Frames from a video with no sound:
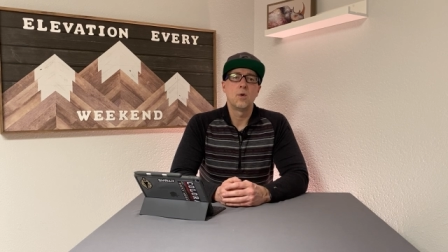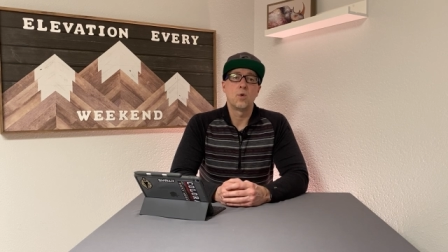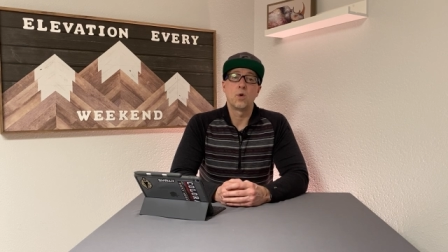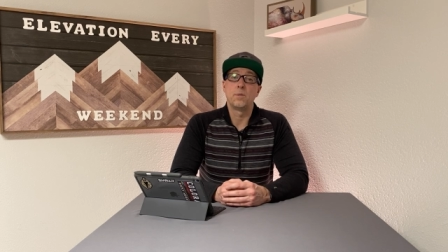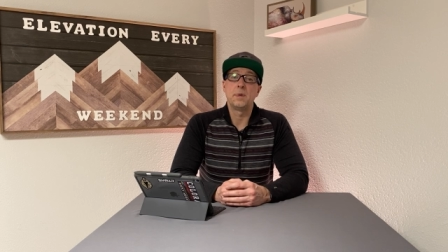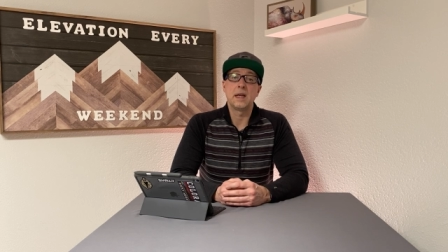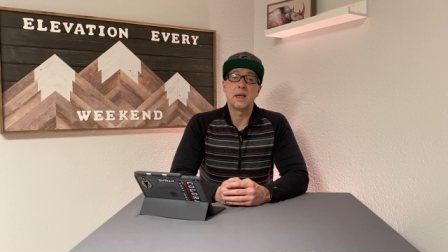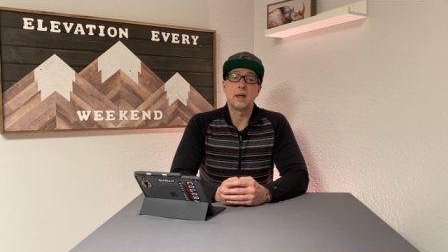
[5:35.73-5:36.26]

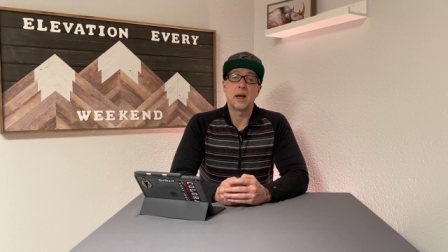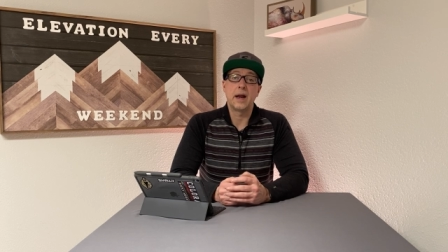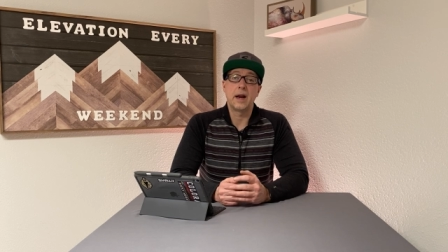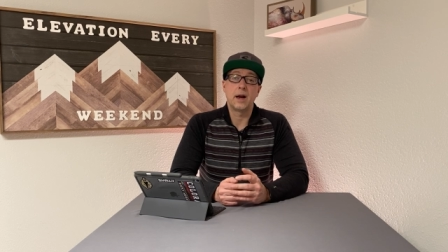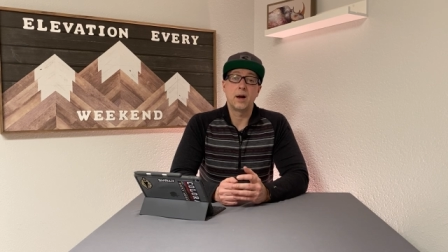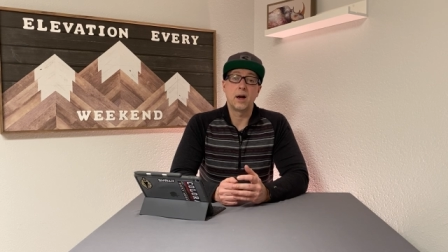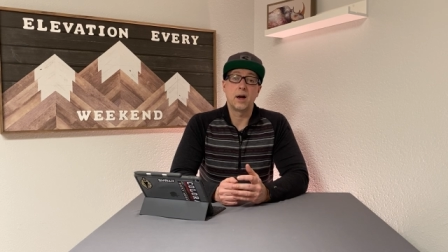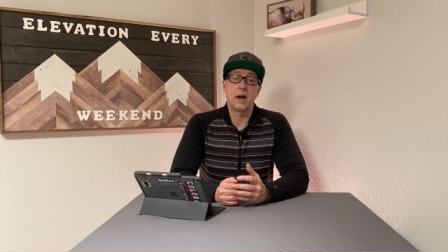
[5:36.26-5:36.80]
or being
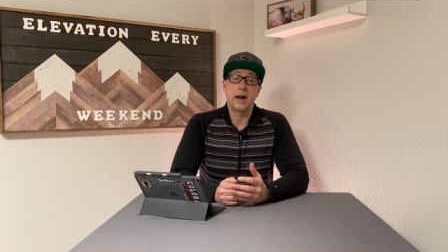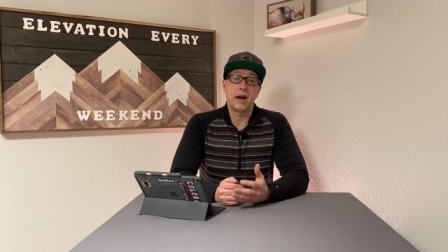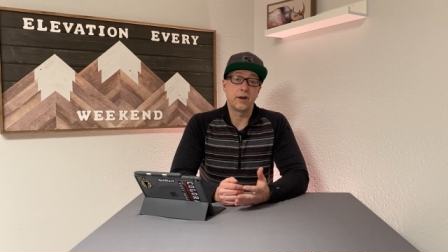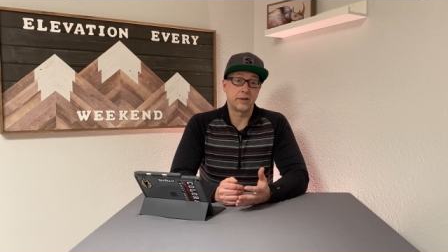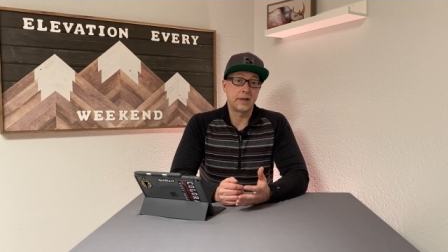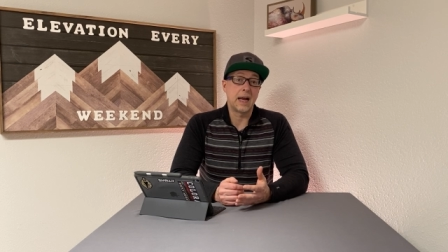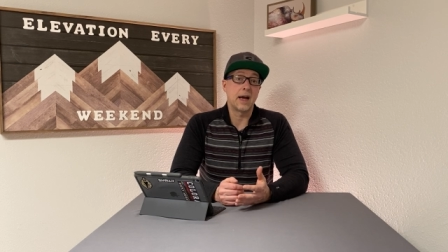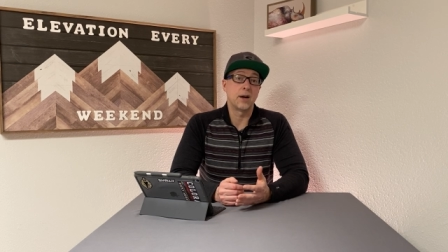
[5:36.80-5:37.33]

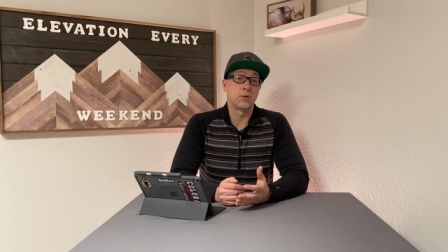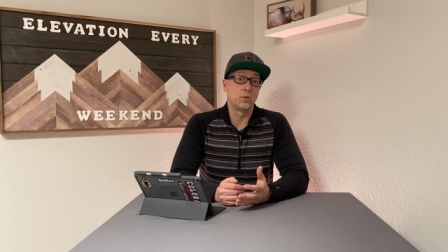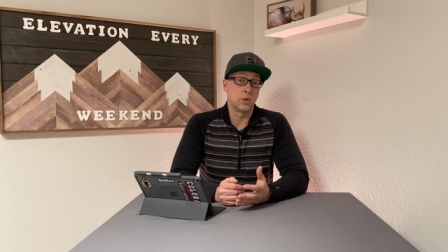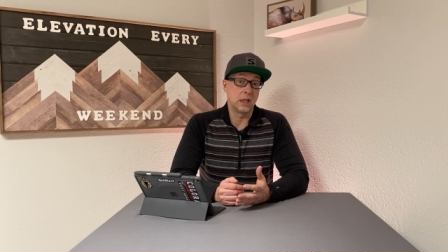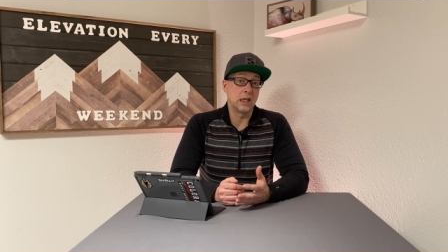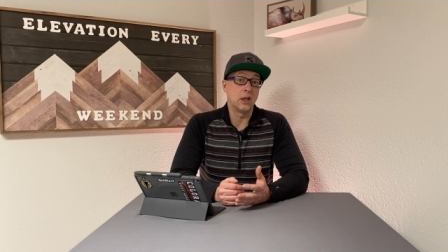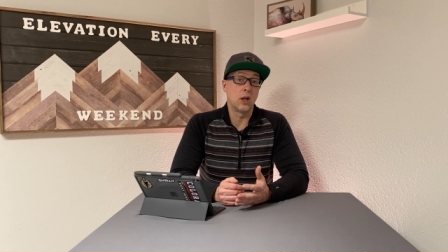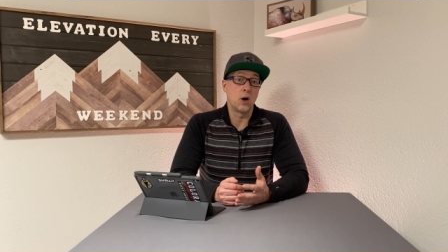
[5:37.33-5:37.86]
aired down
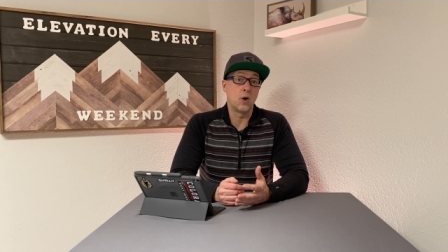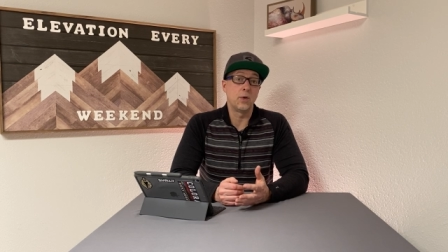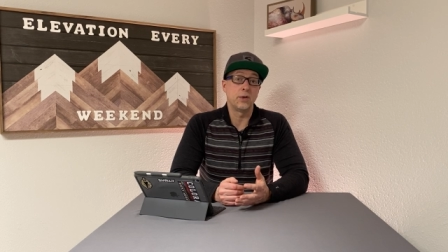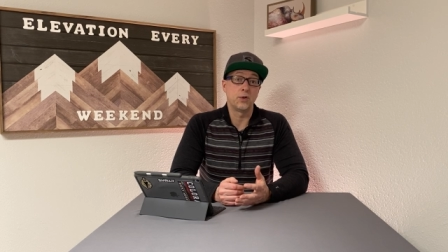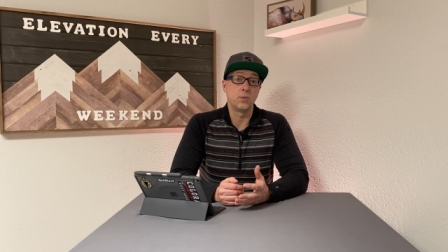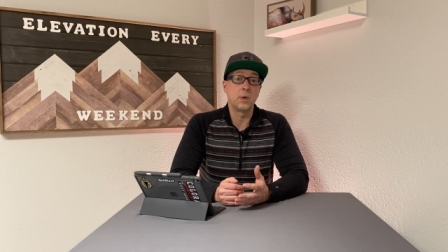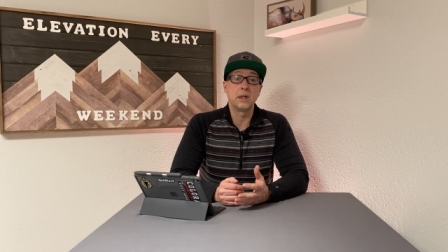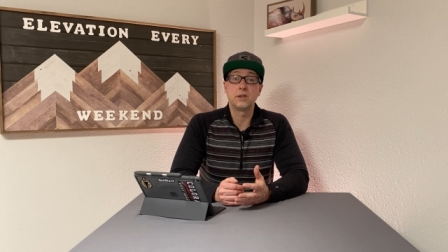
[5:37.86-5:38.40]
really low in
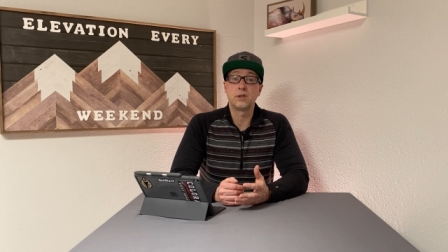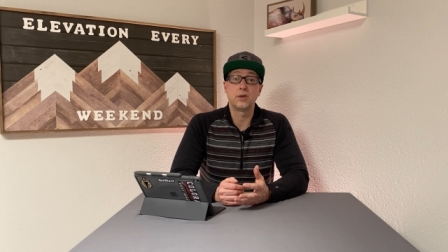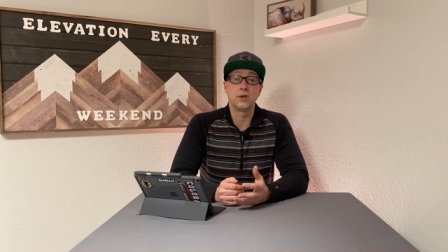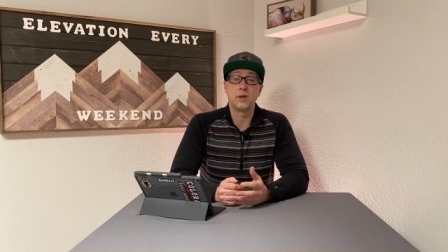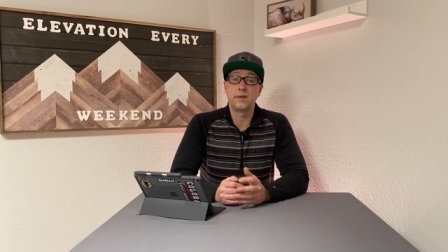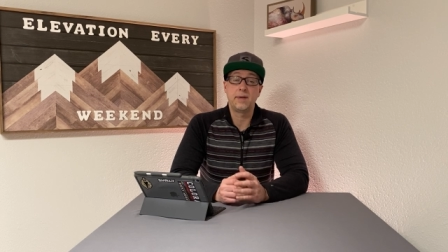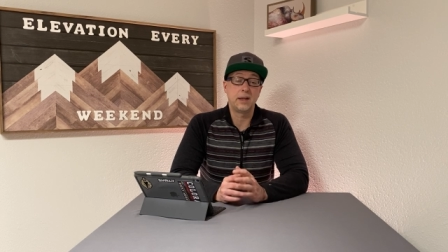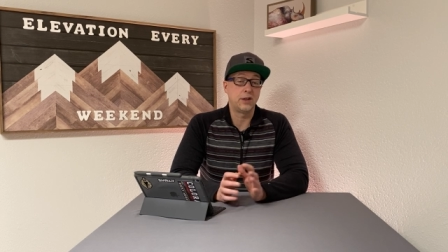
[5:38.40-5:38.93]
the
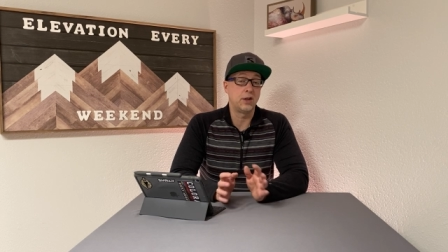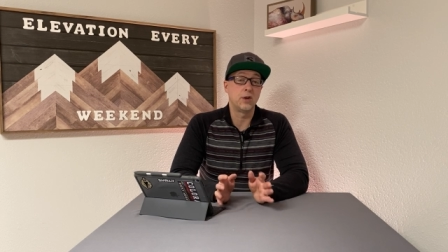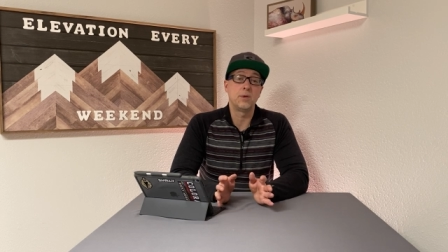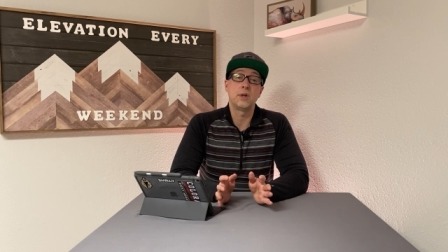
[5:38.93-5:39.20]
winter. I've had no